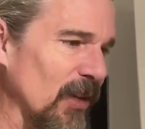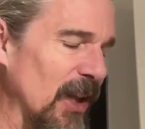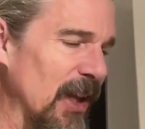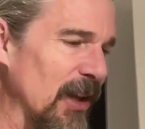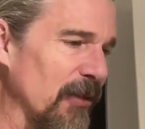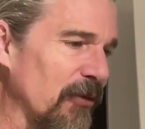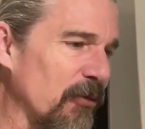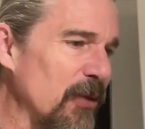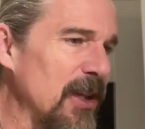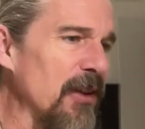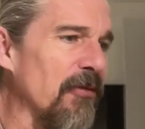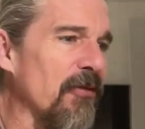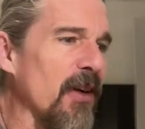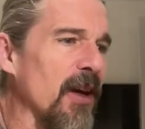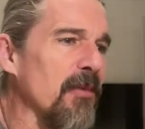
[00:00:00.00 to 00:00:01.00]
if we
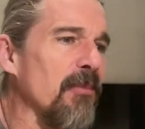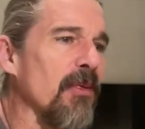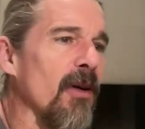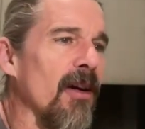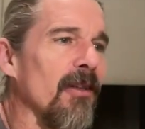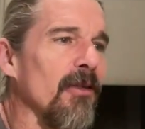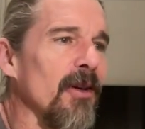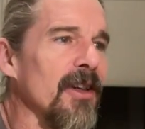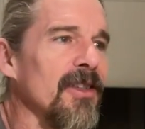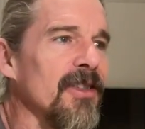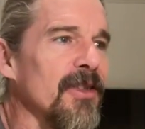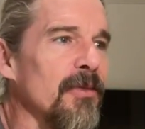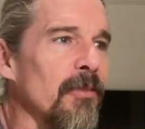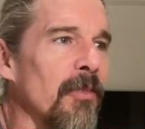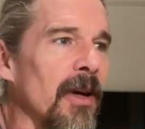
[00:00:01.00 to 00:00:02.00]
define
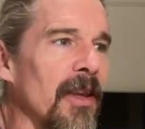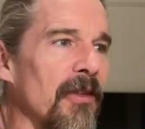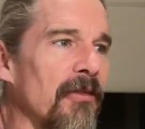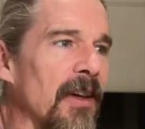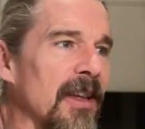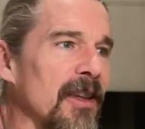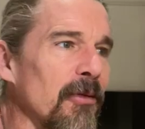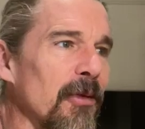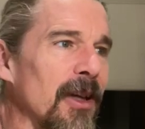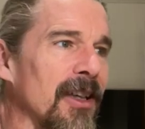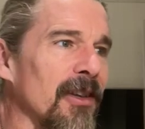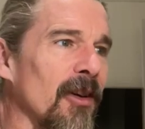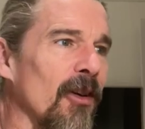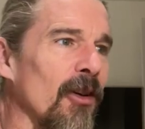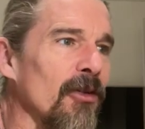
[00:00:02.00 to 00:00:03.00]
progress by the fact that we
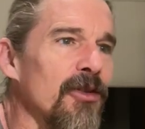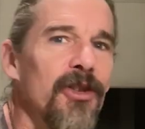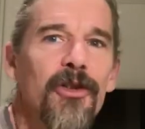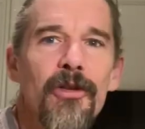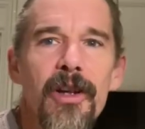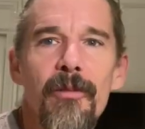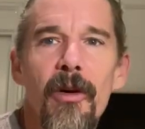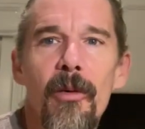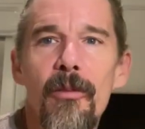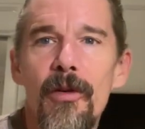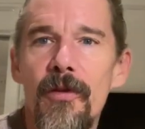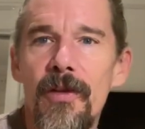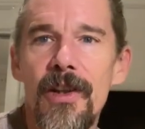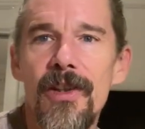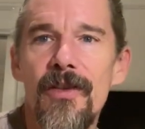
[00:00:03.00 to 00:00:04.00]
can all stream our
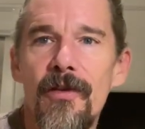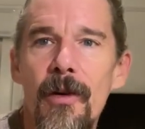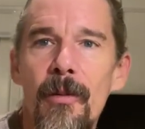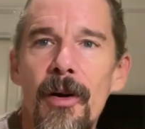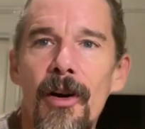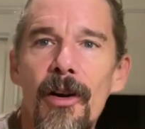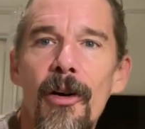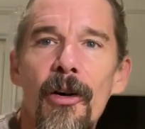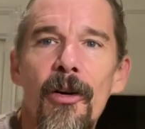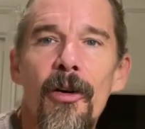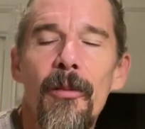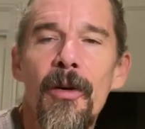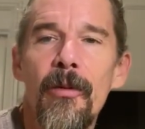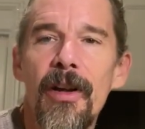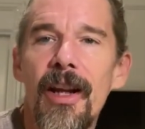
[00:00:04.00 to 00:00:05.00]
movies from our
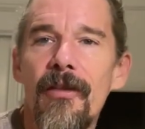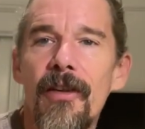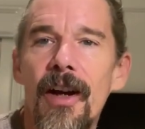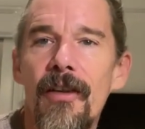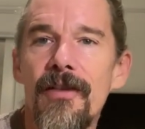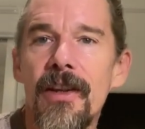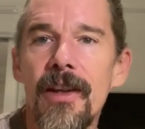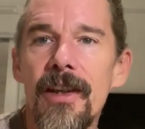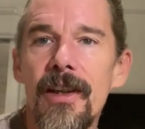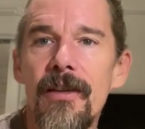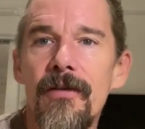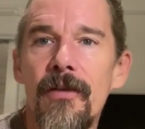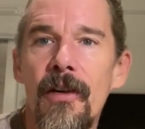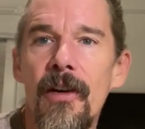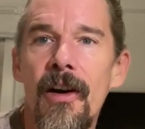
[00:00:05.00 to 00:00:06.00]
home and we never have to
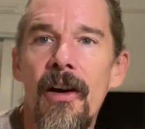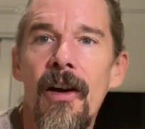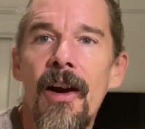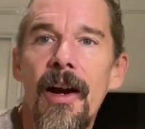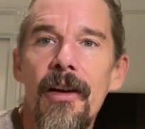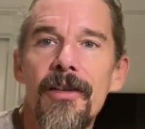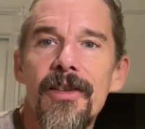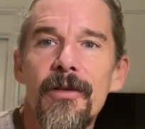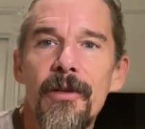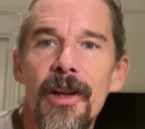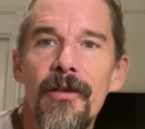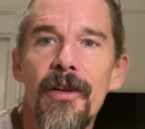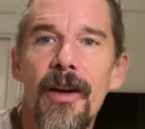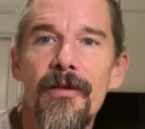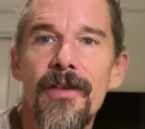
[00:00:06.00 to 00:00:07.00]
leave our house and we
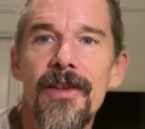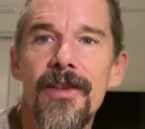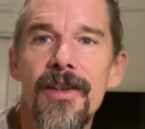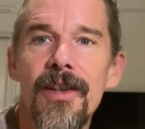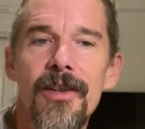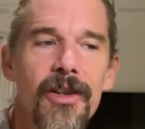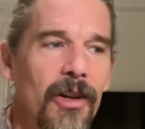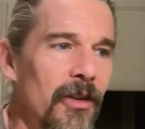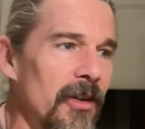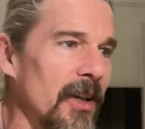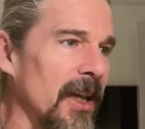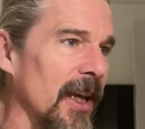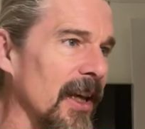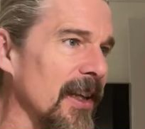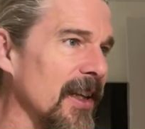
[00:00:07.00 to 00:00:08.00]
never have to see each other
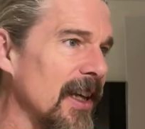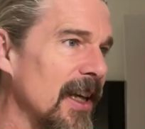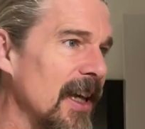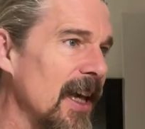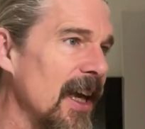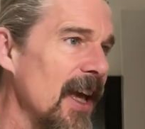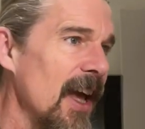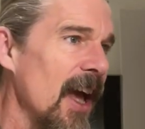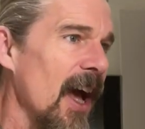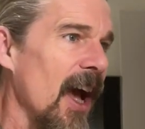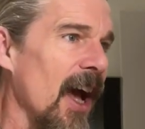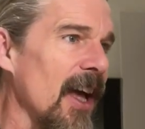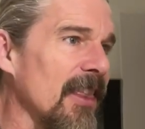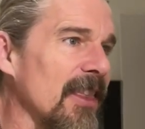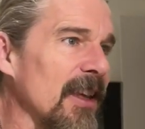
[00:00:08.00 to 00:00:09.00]
again,
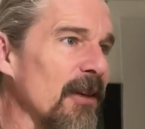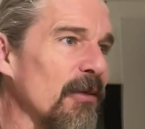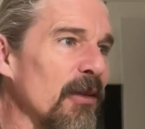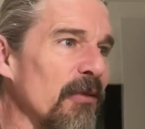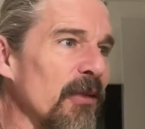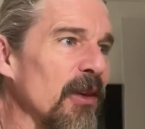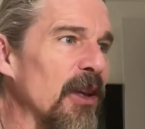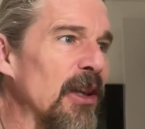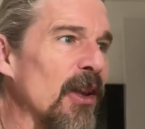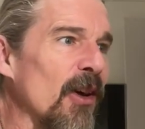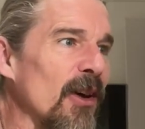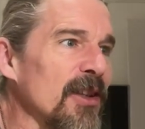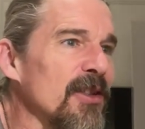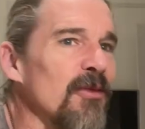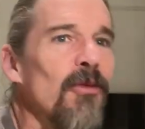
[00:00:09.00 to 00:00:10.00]
I think we've really
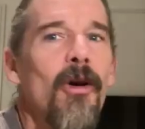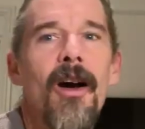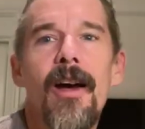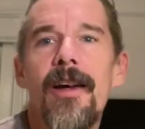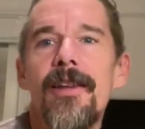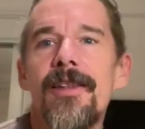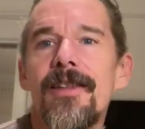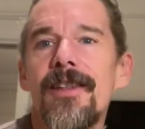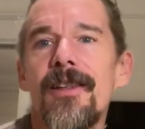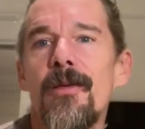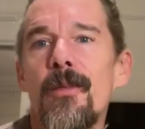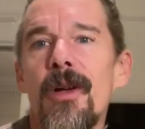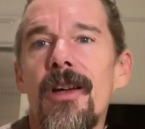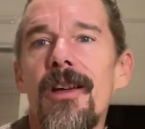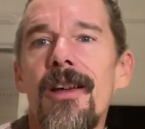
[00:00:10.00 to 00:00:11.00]
lost why
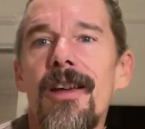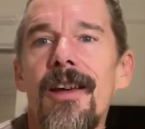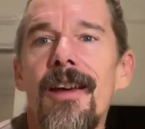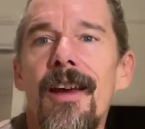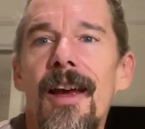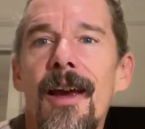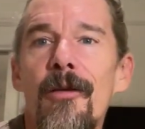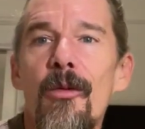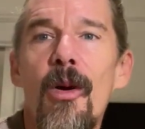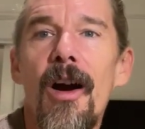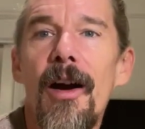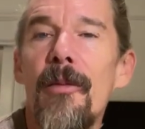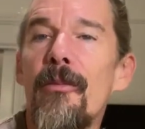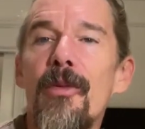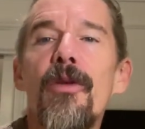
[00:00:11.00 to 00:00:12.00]
cinema and
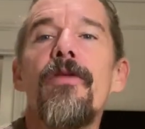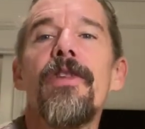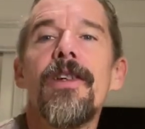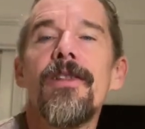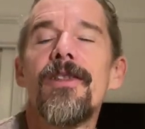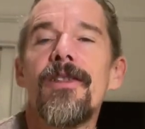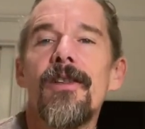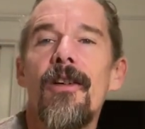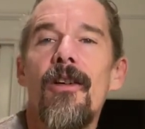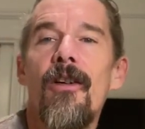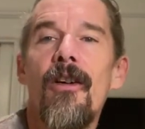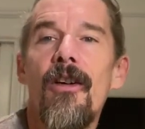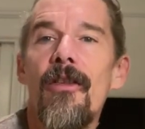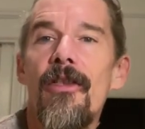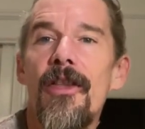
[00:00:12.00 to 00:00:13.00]
why movies
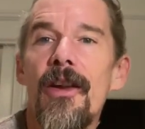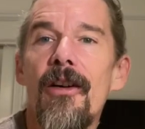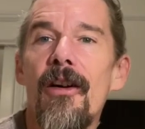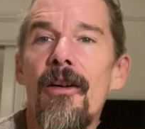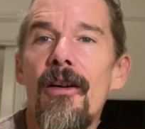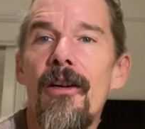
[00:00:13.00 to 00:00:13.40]
are the